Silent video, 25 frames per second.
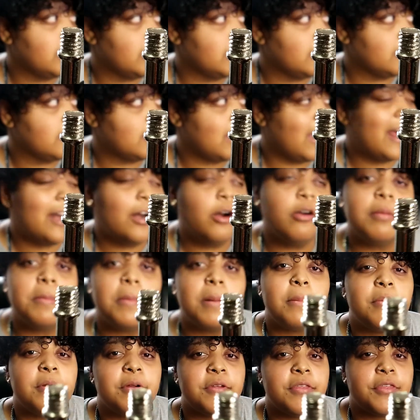that's, I don't
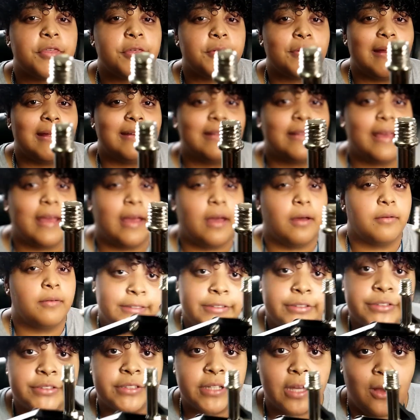remember the thread count.
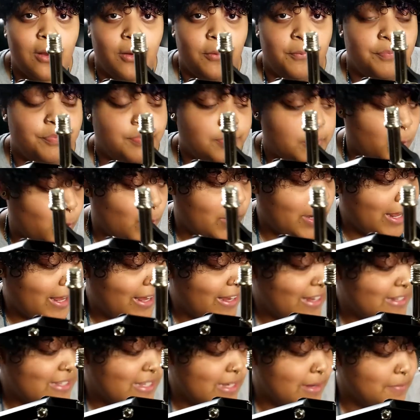So when
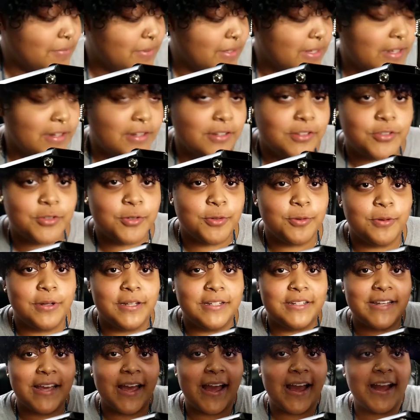I attempted to
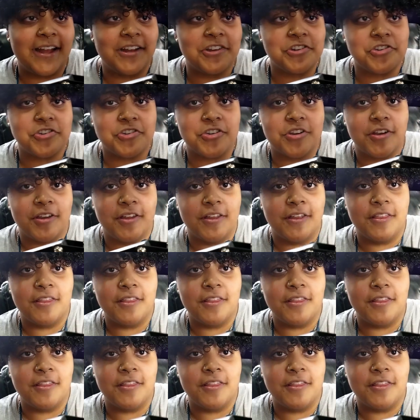attach